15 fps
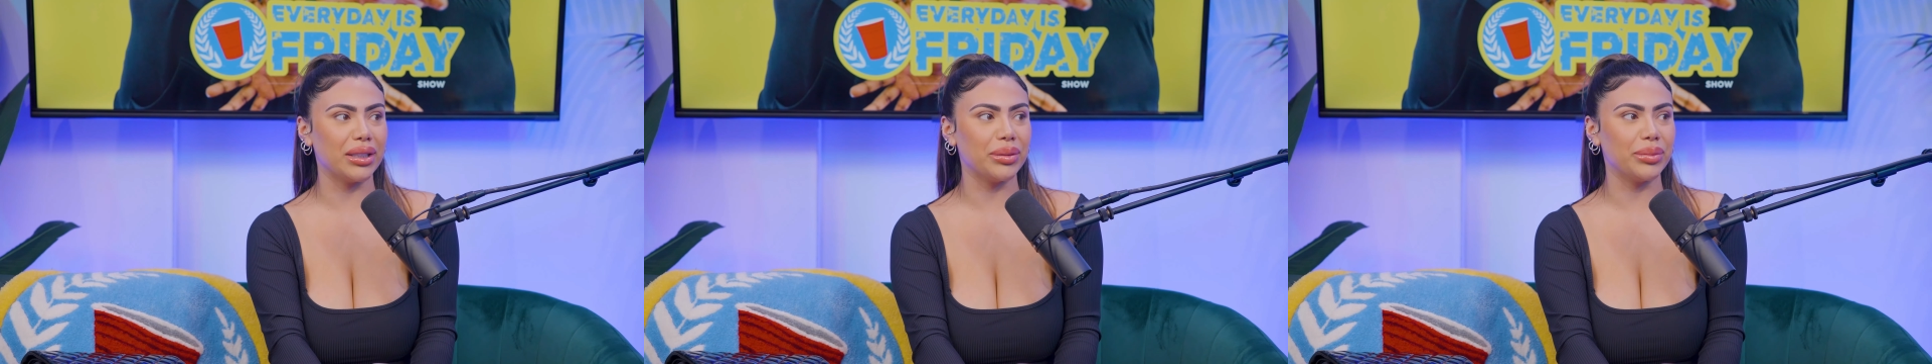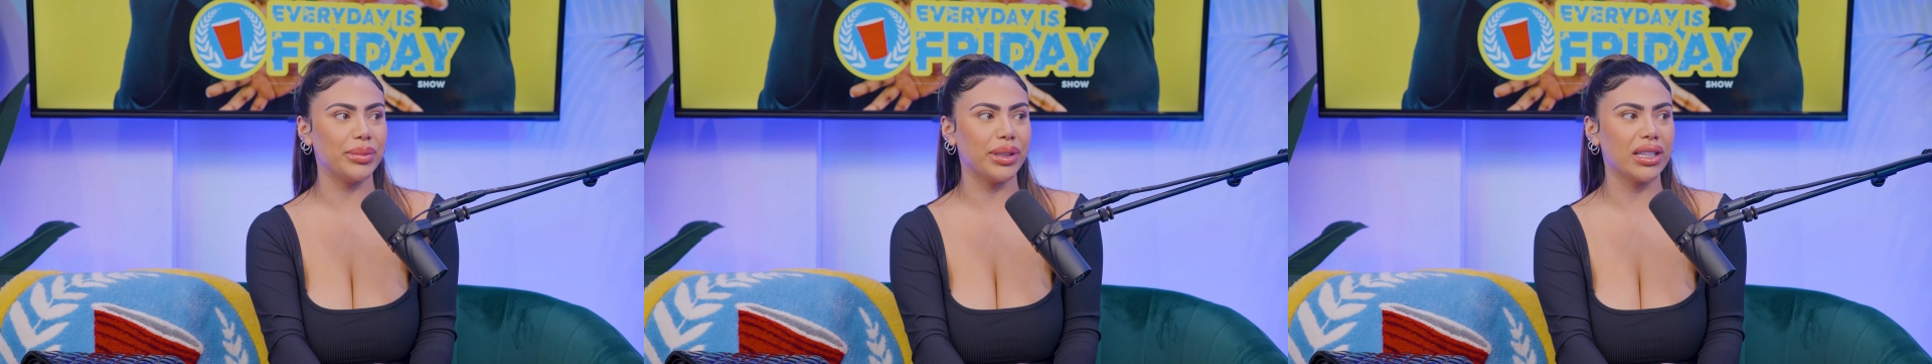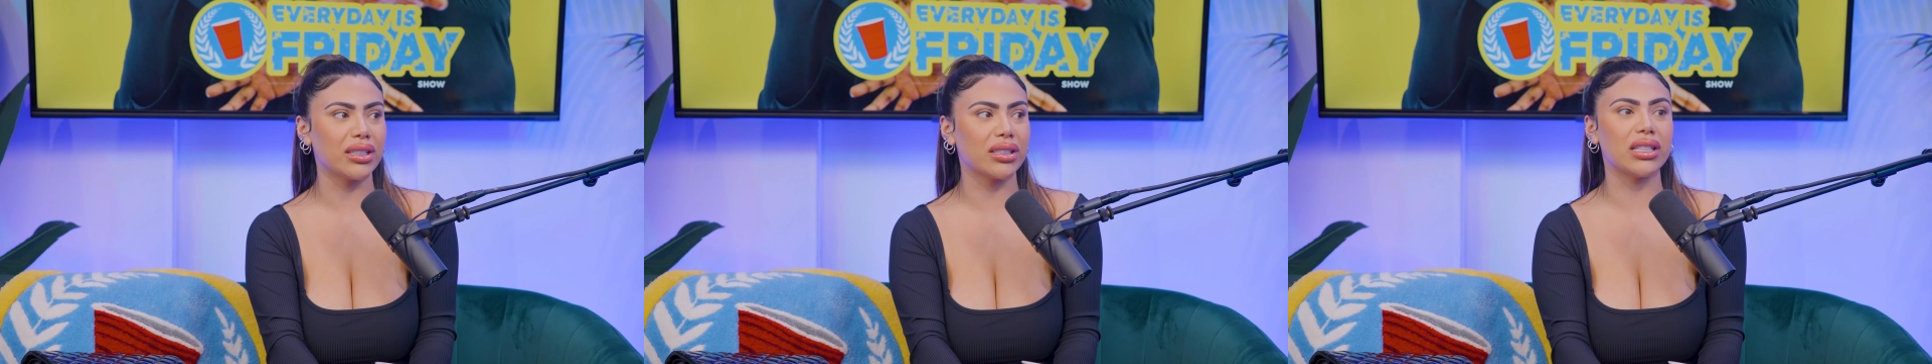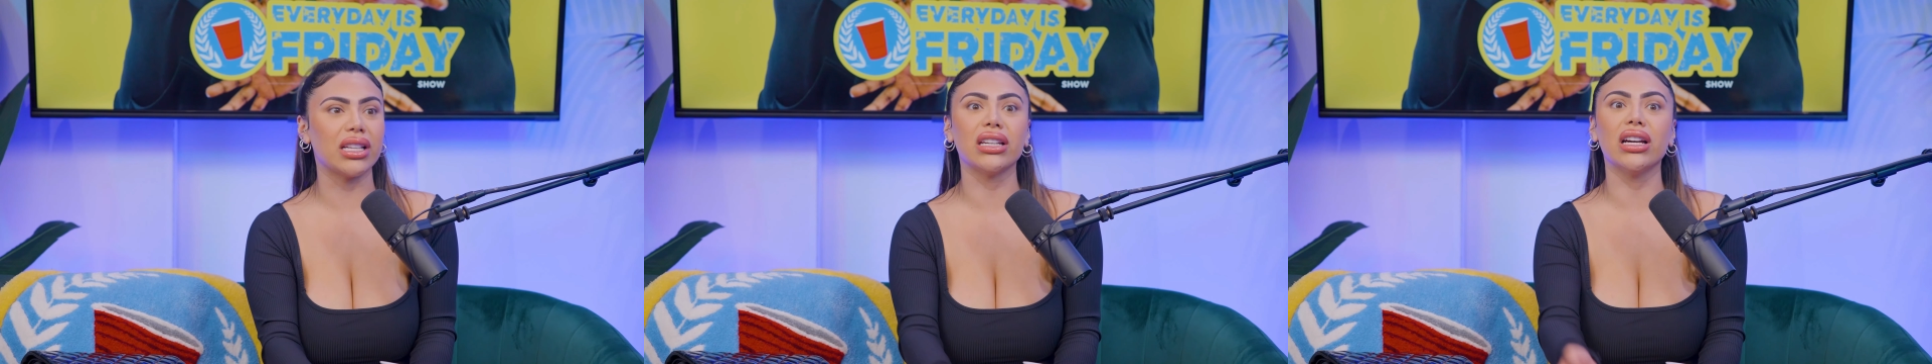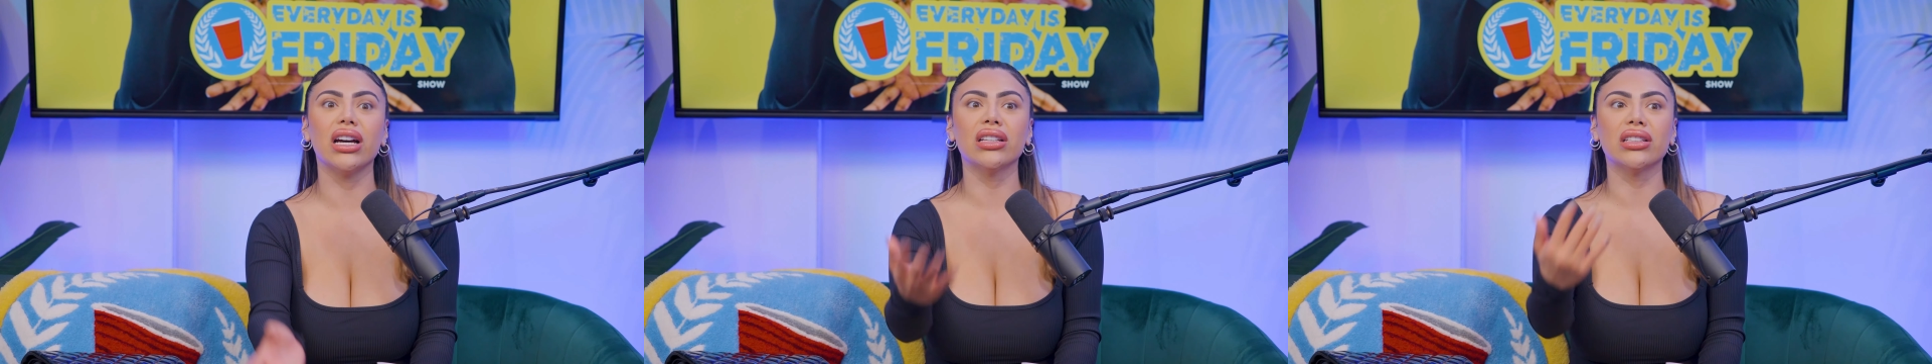come, other
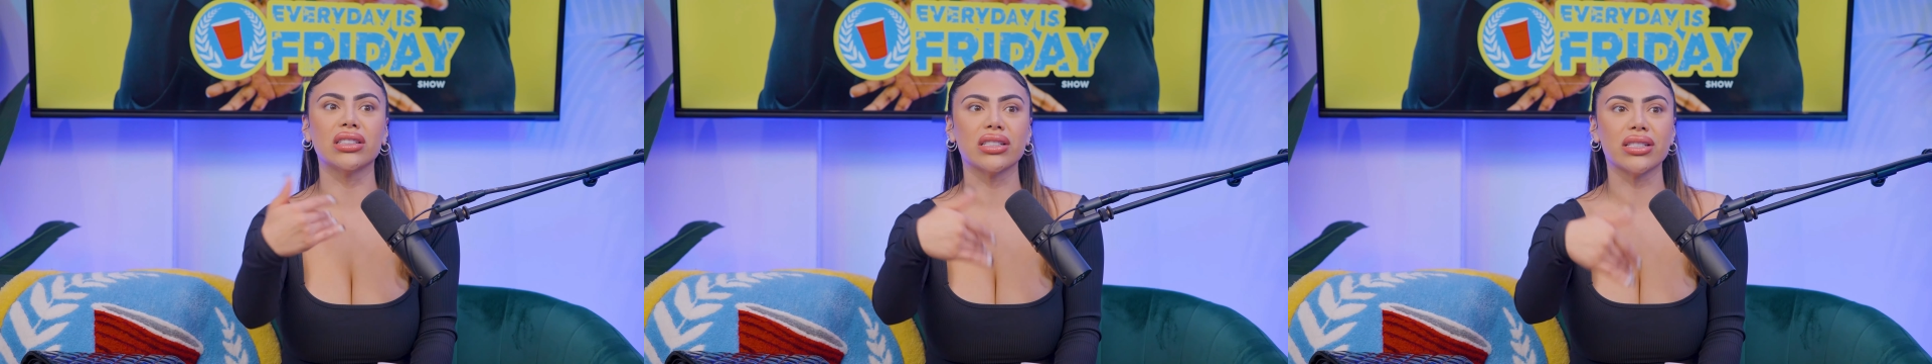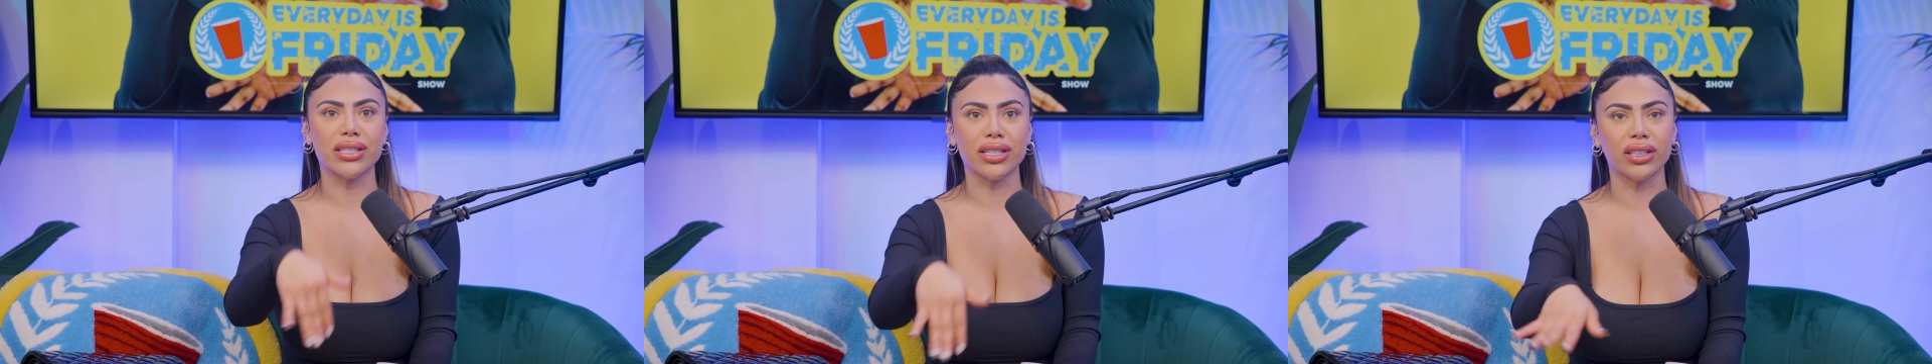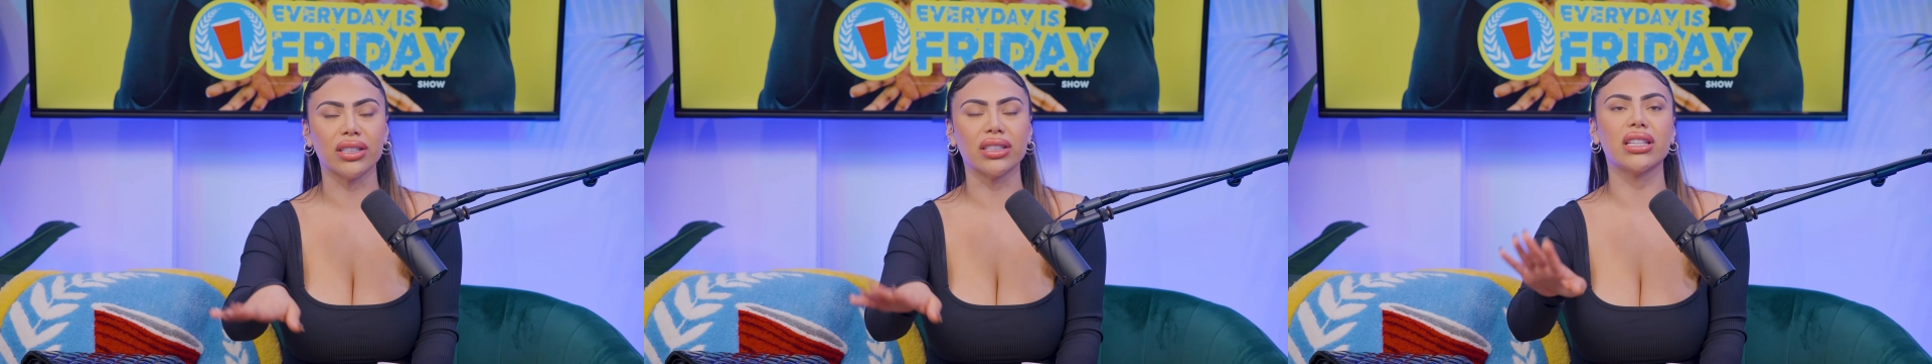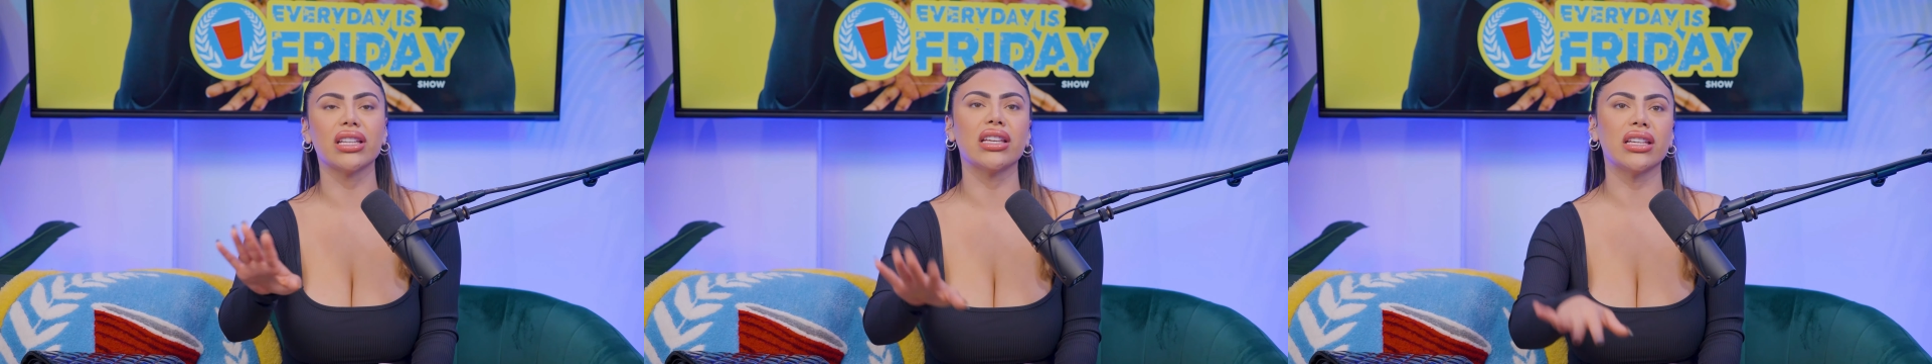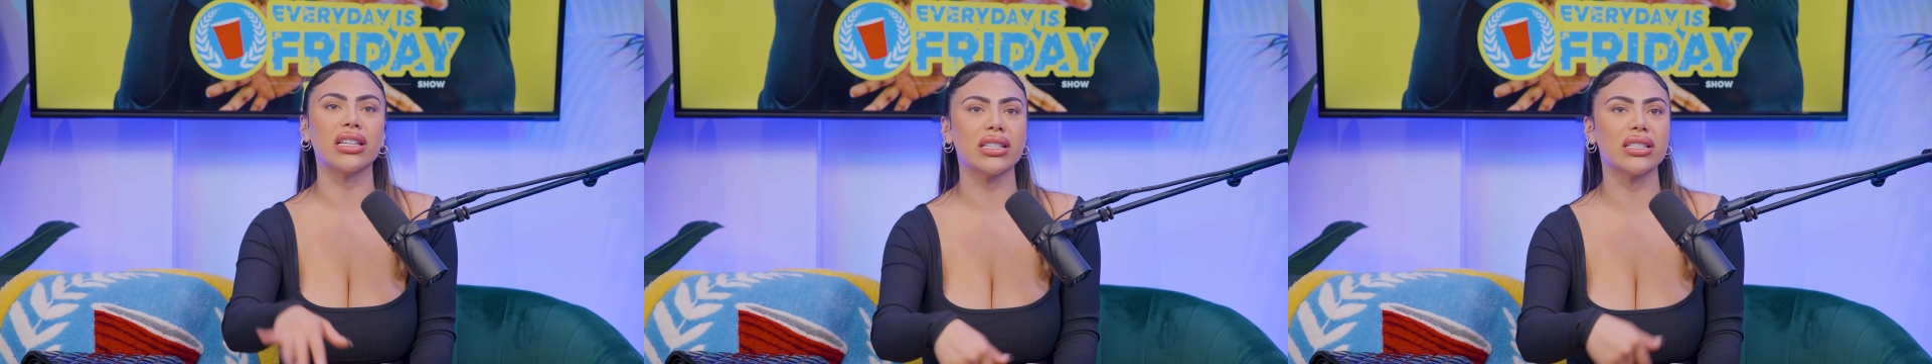than other certain
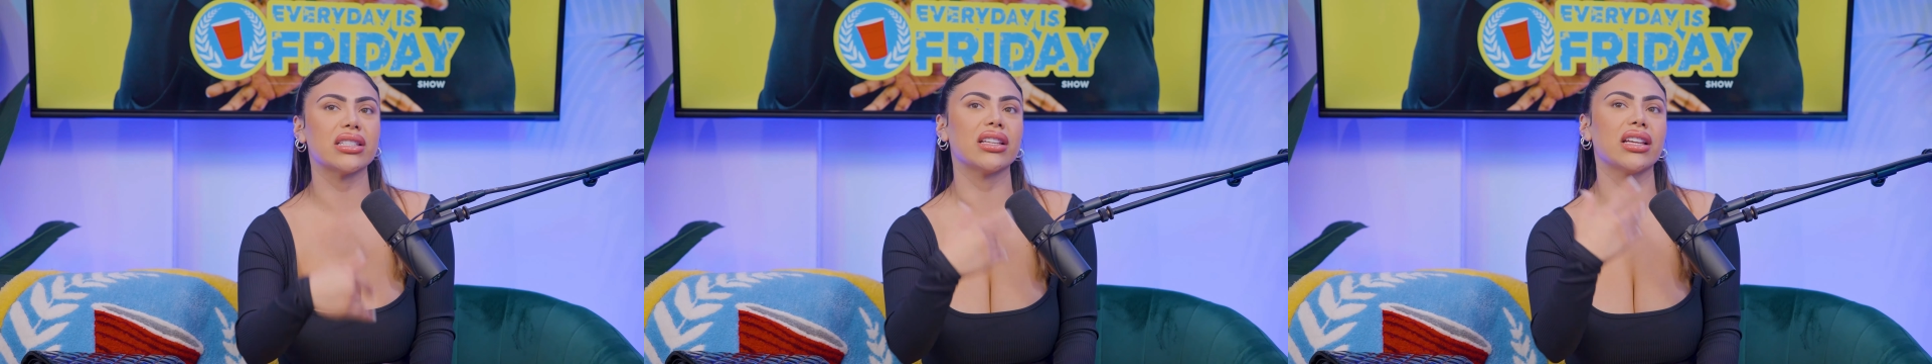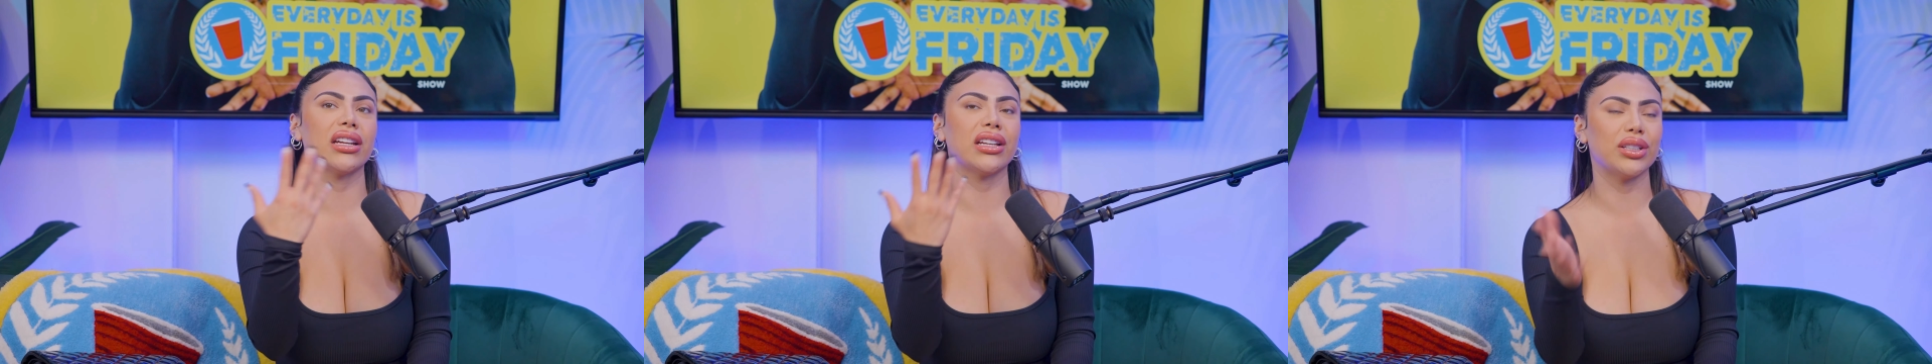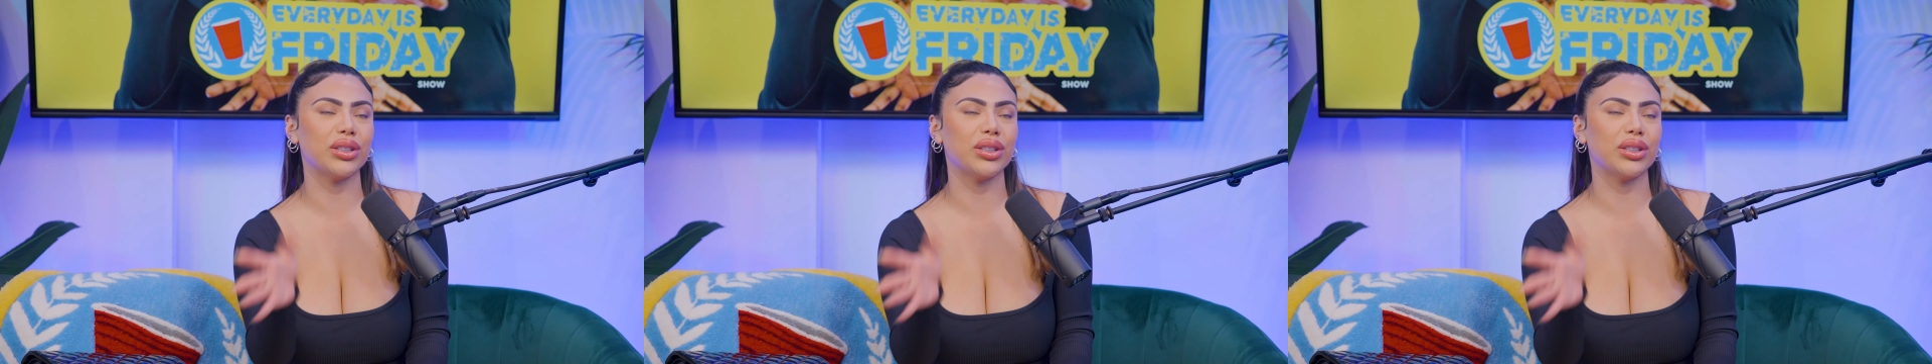things that I